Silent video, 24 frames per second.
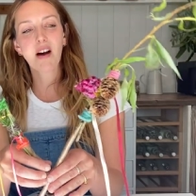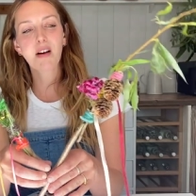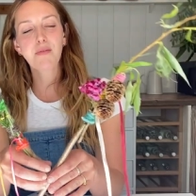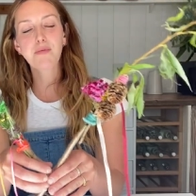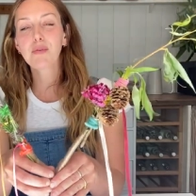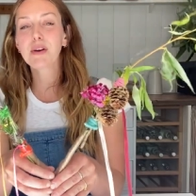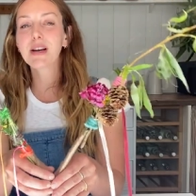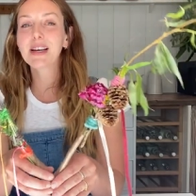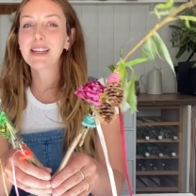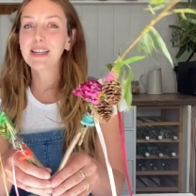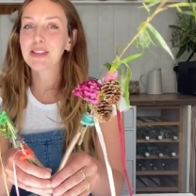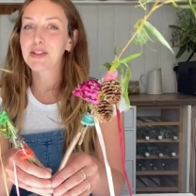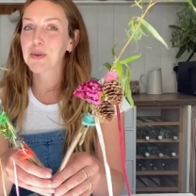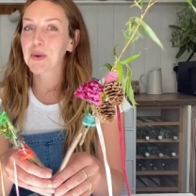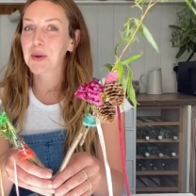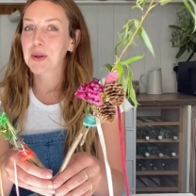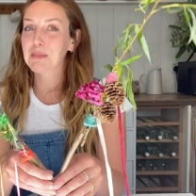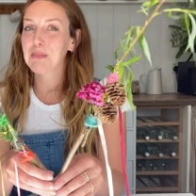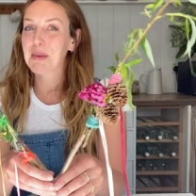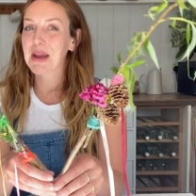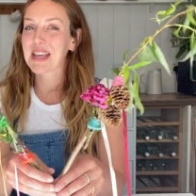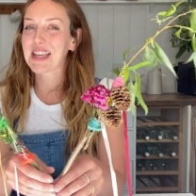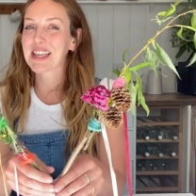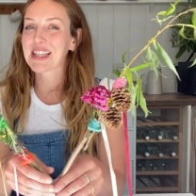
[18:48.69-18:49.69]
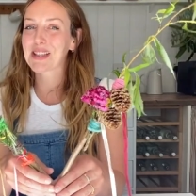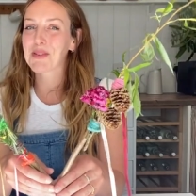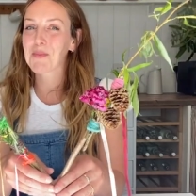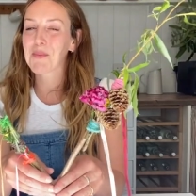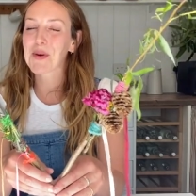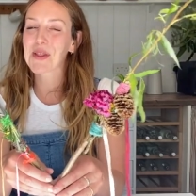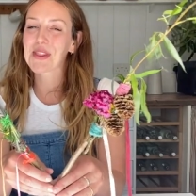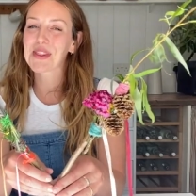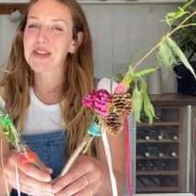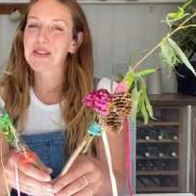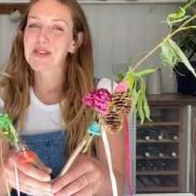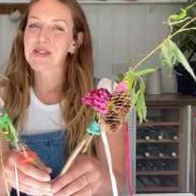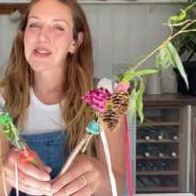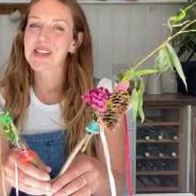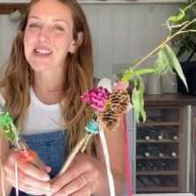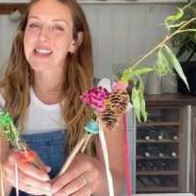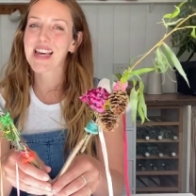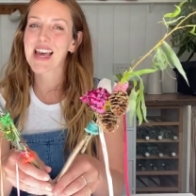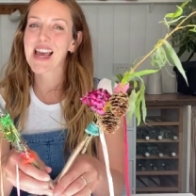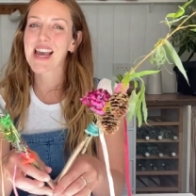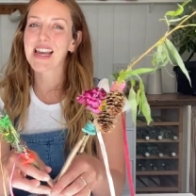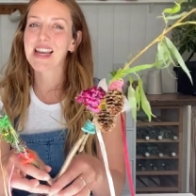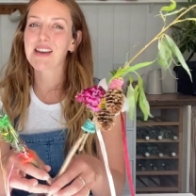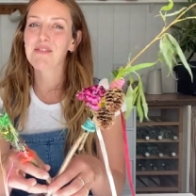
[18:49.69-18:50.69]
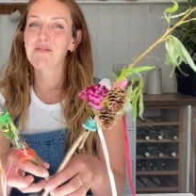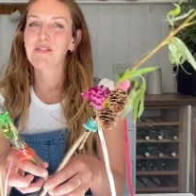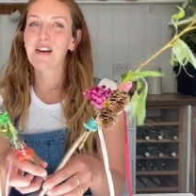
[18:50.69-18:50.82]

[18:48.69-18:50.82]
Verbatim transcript: I've really enjoyed making them with you today.